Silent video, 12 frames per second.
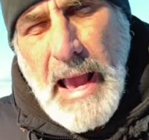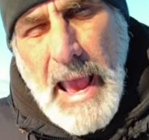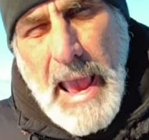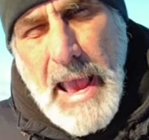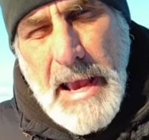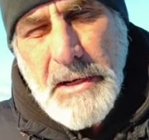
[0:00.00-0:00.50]

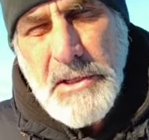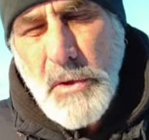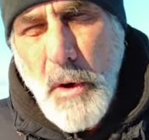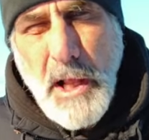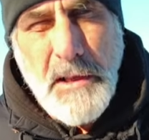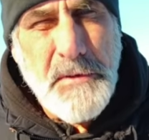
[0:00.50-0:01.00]
and you
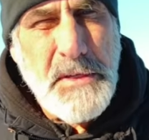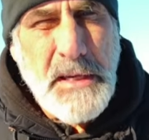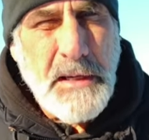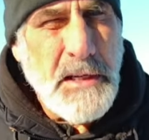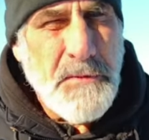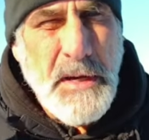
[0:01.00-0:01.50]
all of a
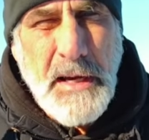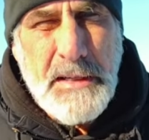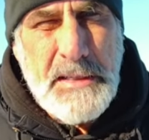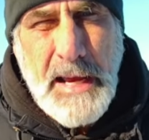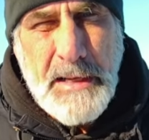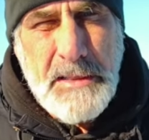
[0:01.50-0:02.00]
sudden have
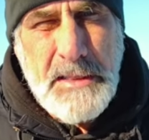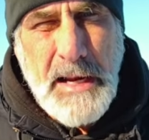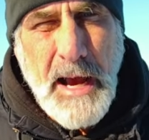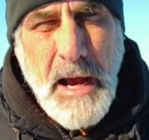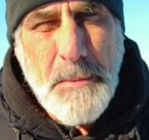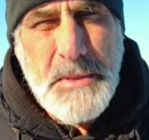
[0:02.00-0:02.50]
cut 10
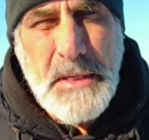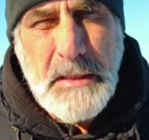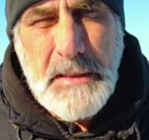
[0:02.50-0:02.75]
stops.